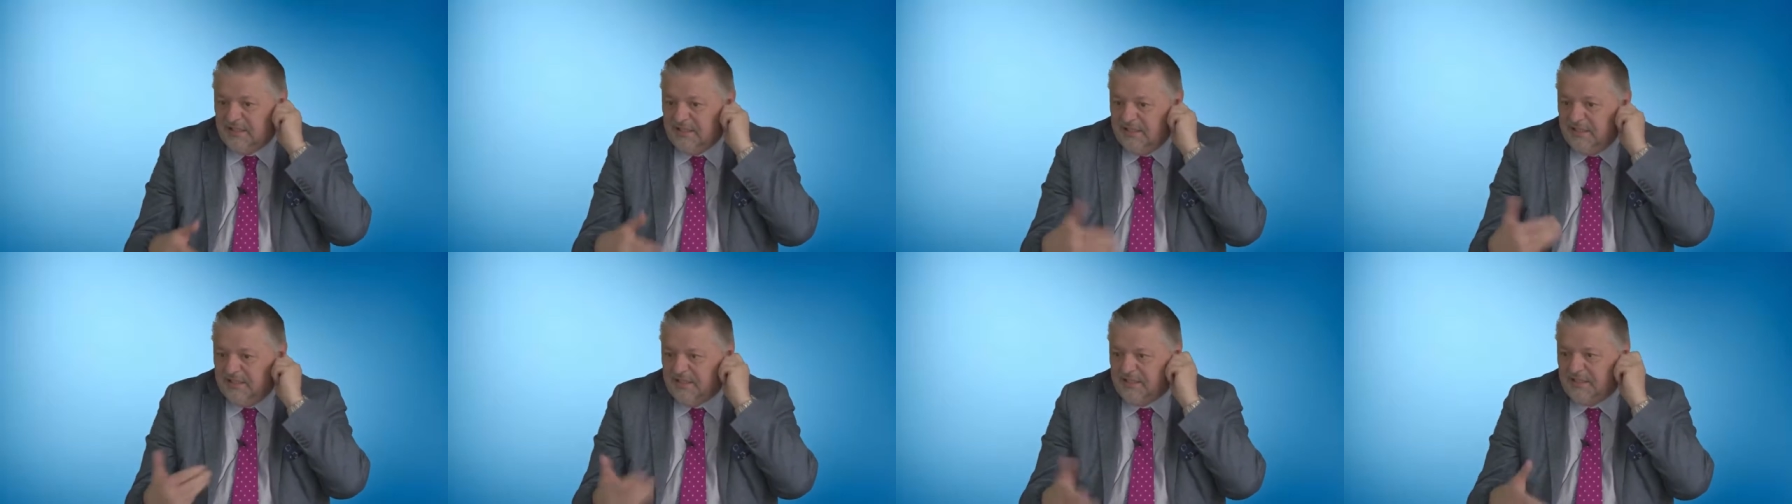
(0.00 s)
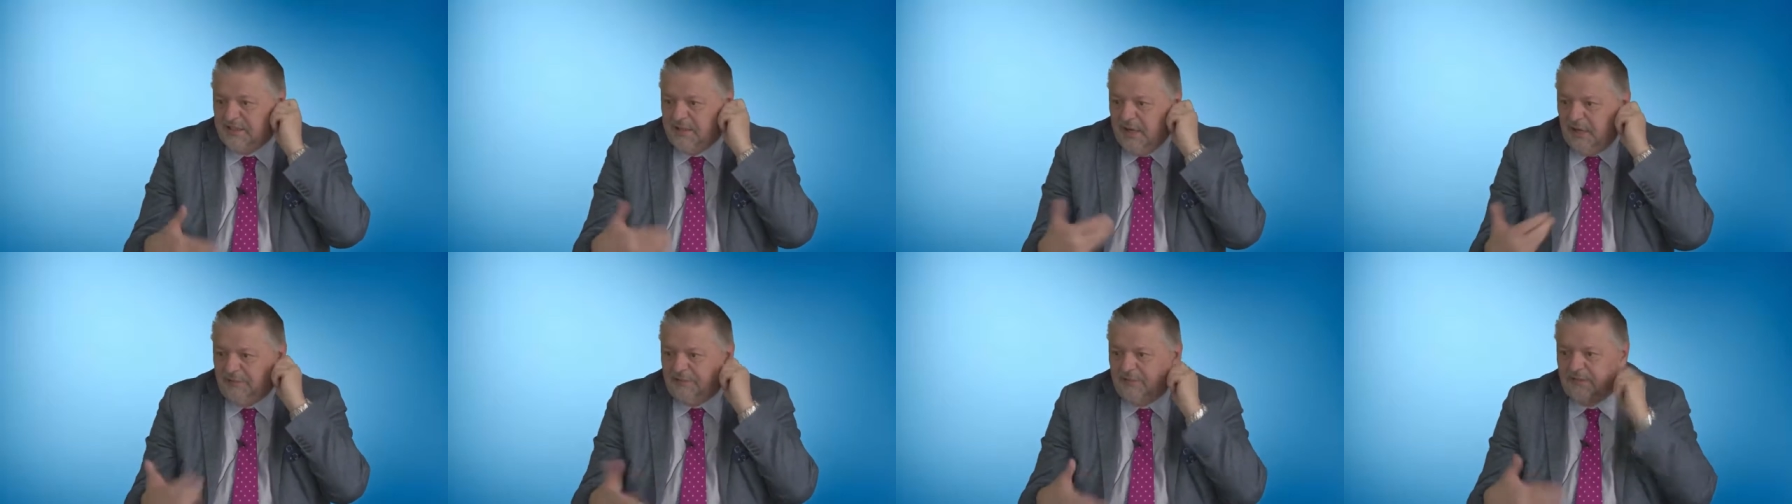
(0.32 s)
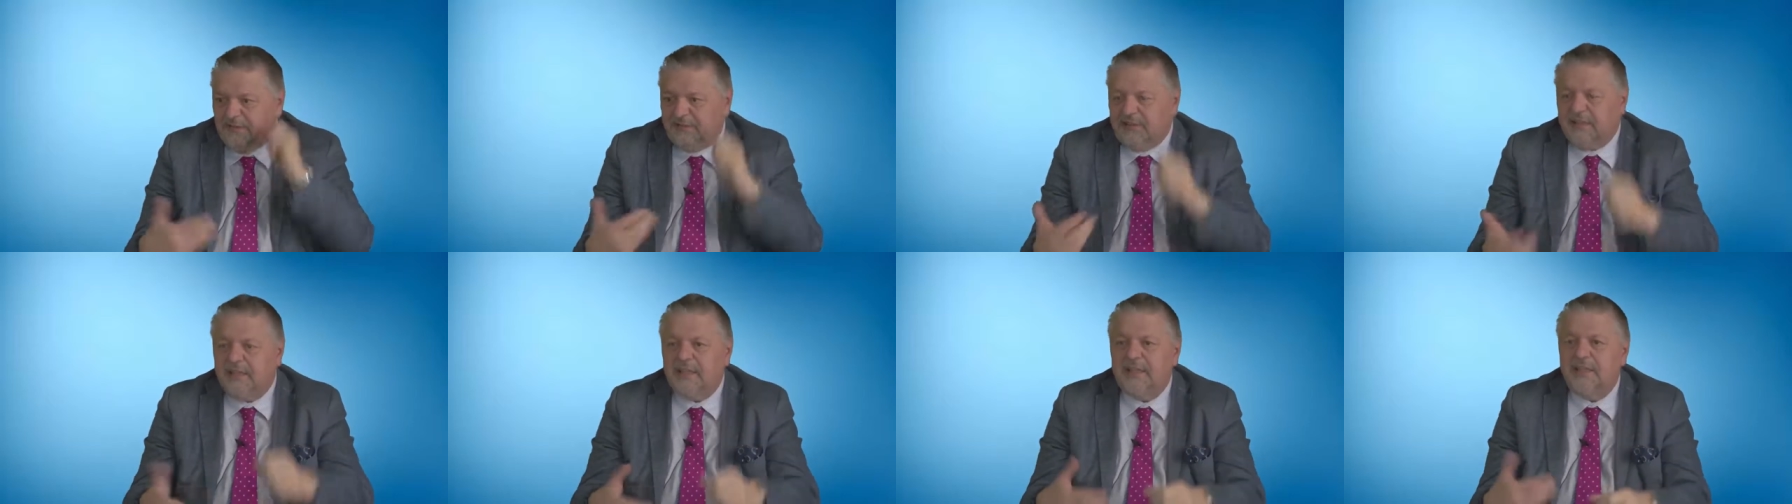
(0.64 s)
his
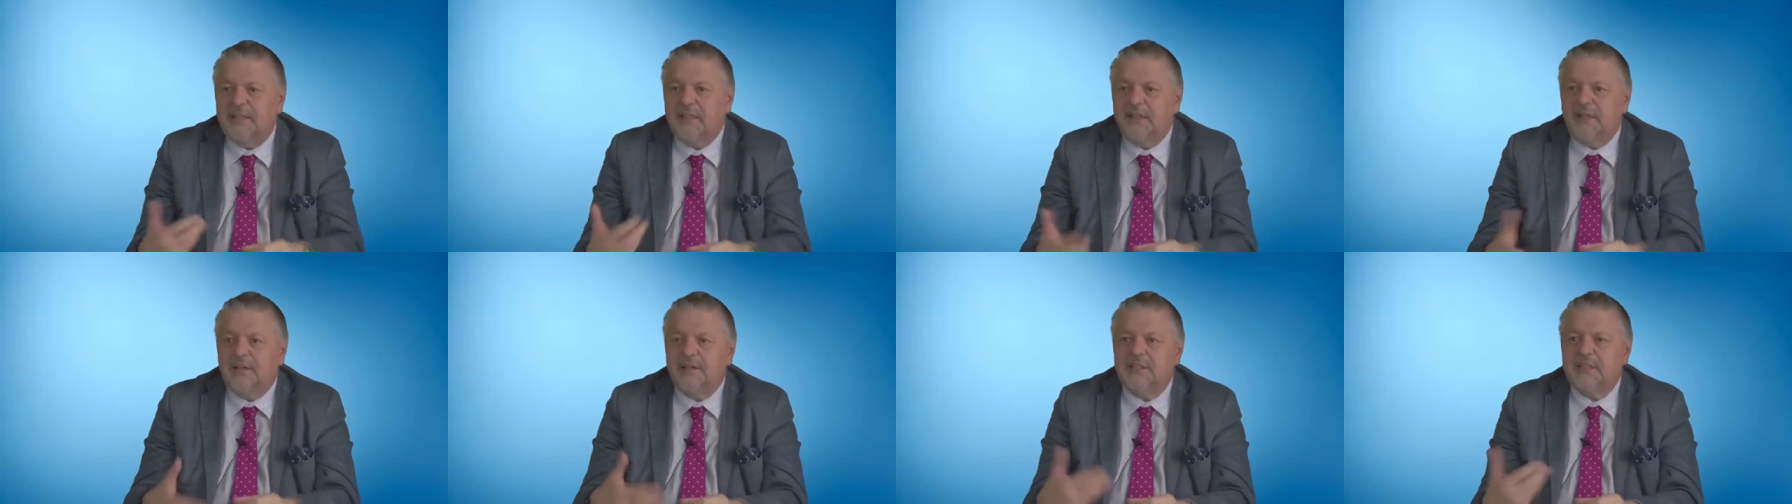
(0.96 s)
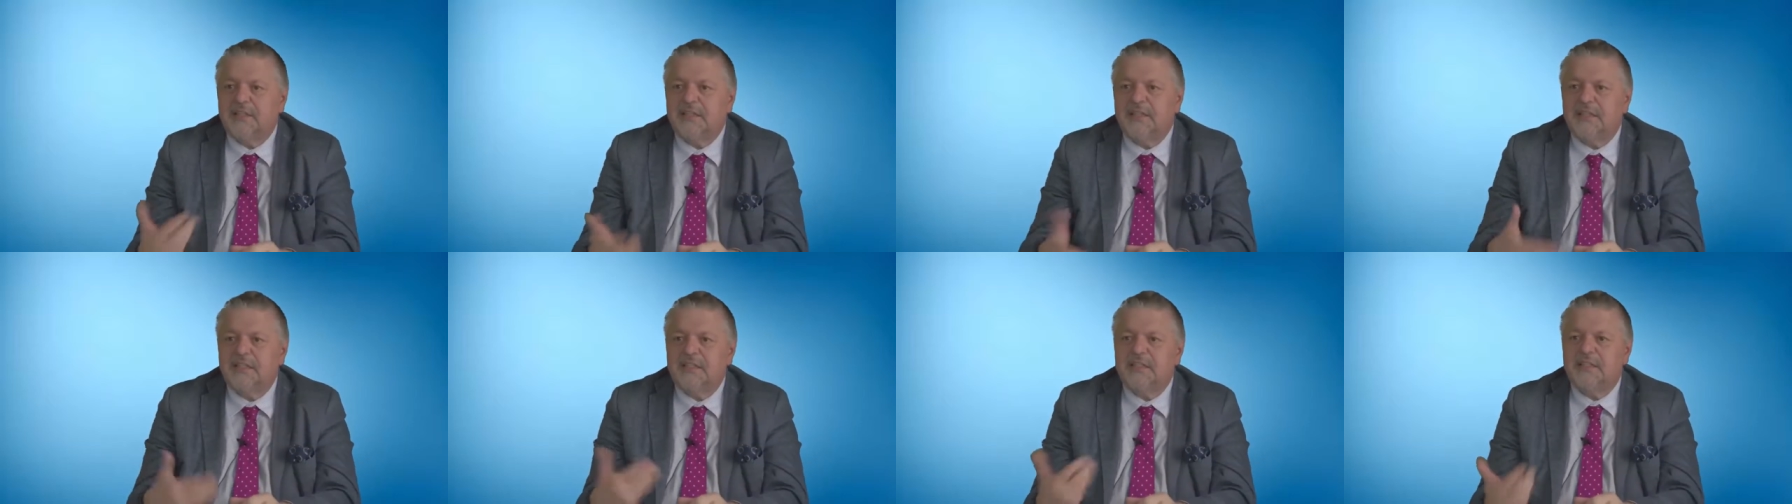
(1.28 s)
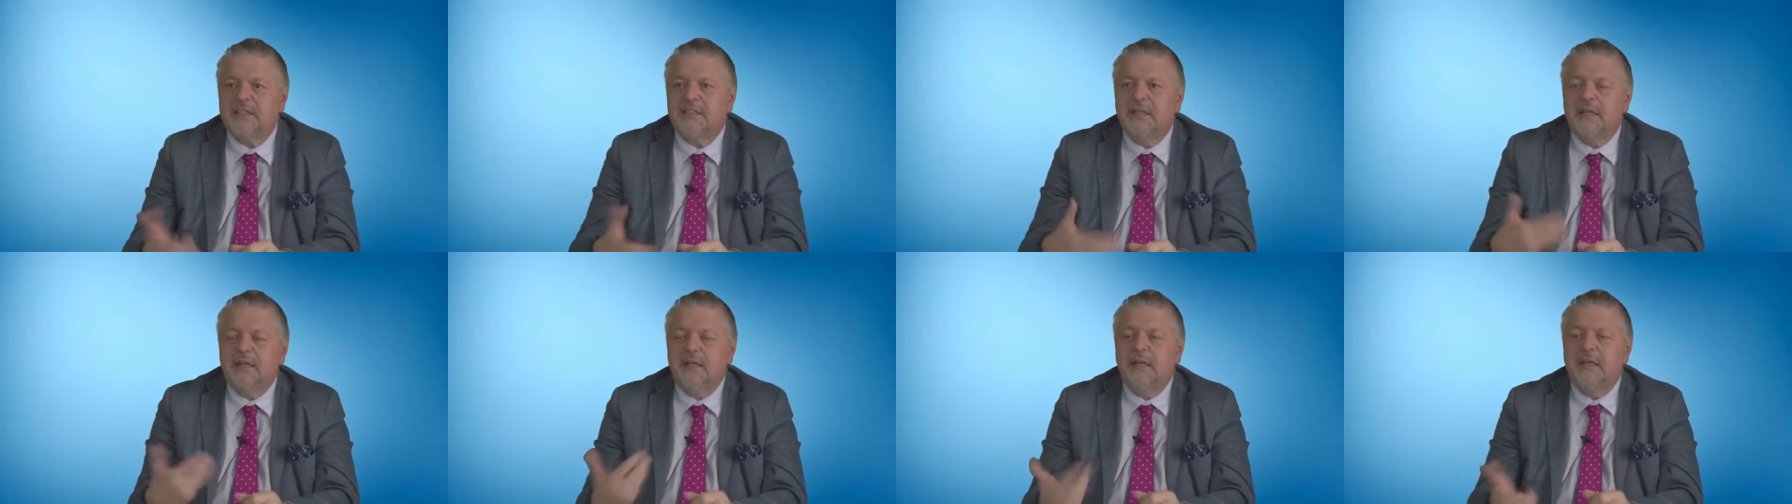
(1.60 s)
novelty, it lost
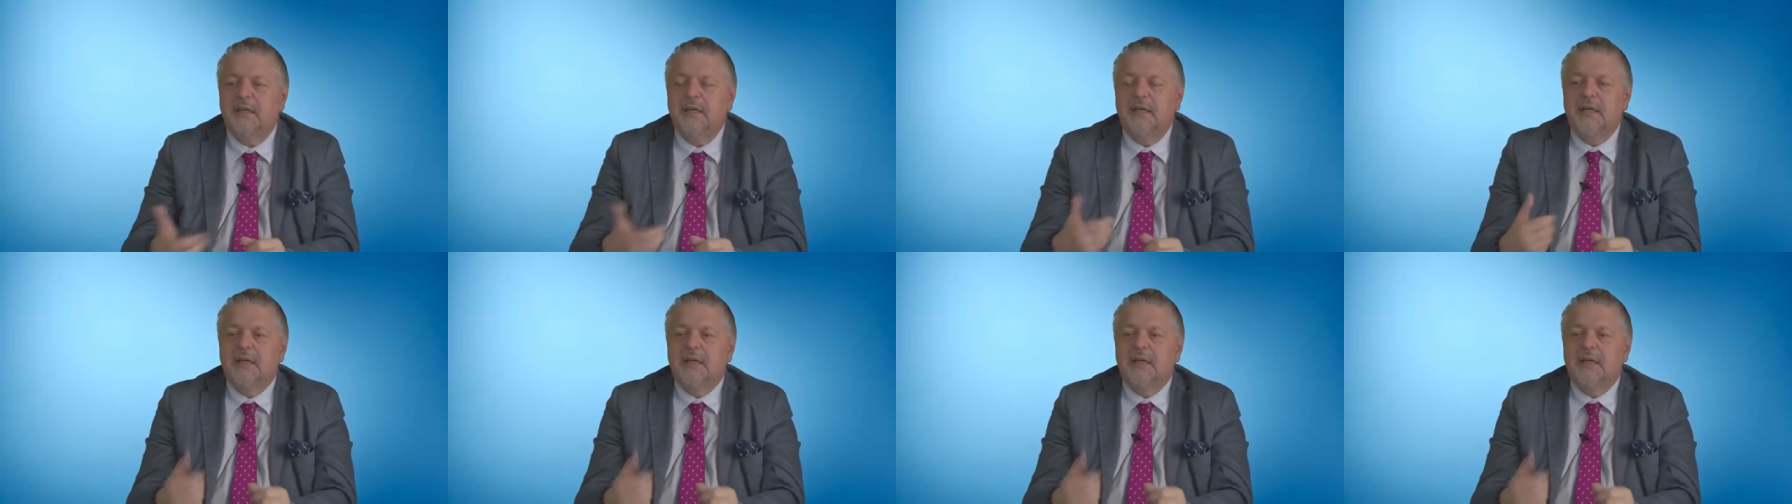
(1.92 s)
his, uh,